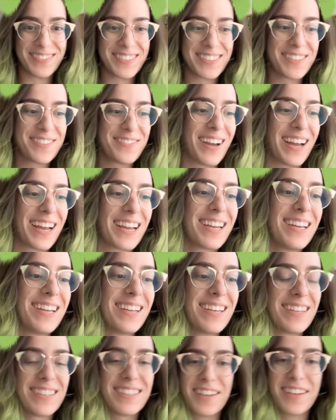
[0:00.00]
to my
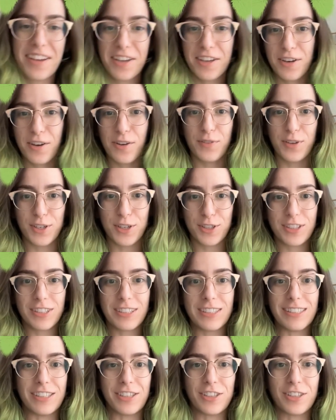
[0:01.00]
second official
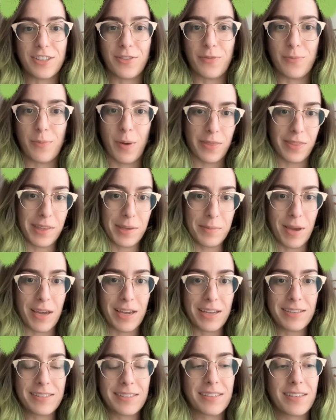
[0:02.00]
edition of Monthly
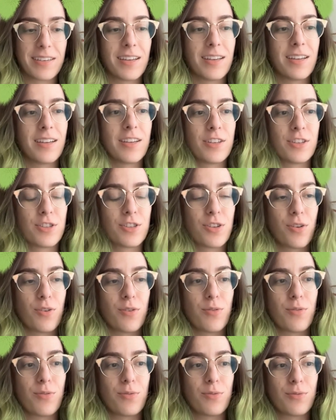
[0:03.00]
Makes.
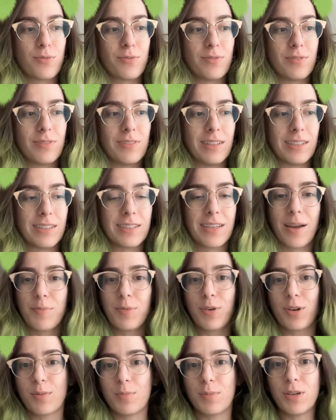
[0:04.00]
So, this time
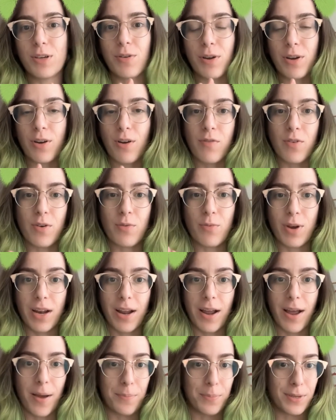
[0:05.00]
we're going to be going over what
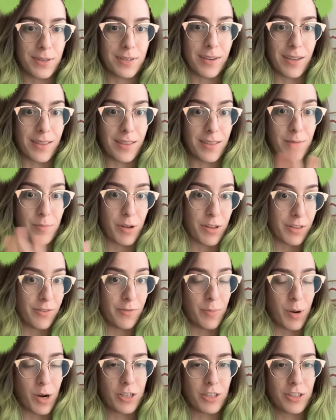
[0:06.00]
happened in the month
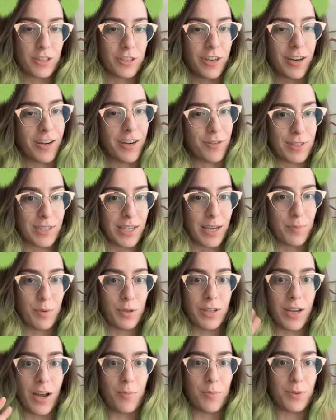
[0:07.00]
of March. I know it's
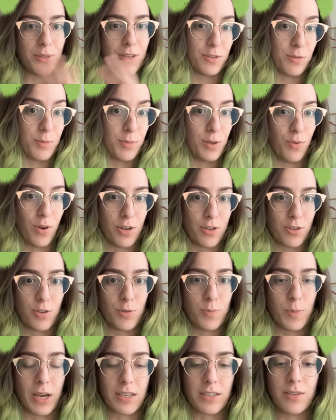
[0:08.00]
April now, but this will be
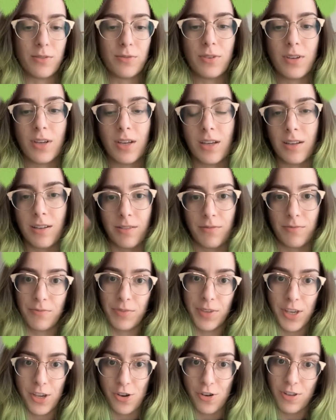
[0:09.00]
retrospective.
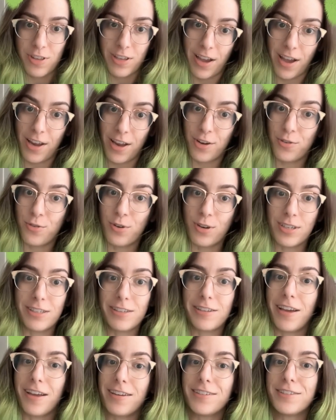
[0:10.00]
Here are the categories
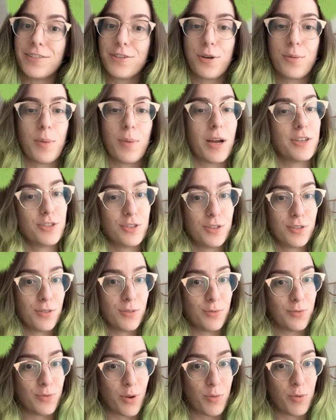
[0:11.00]
again to remind
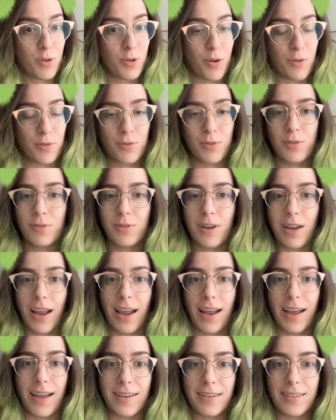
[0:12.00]
you what we'll go through,
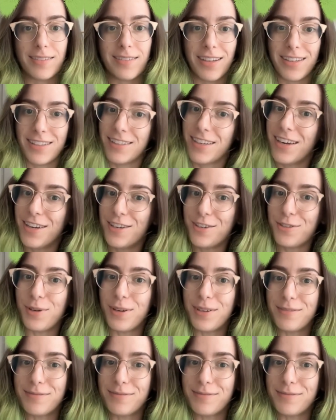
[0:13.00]
and let's get into it.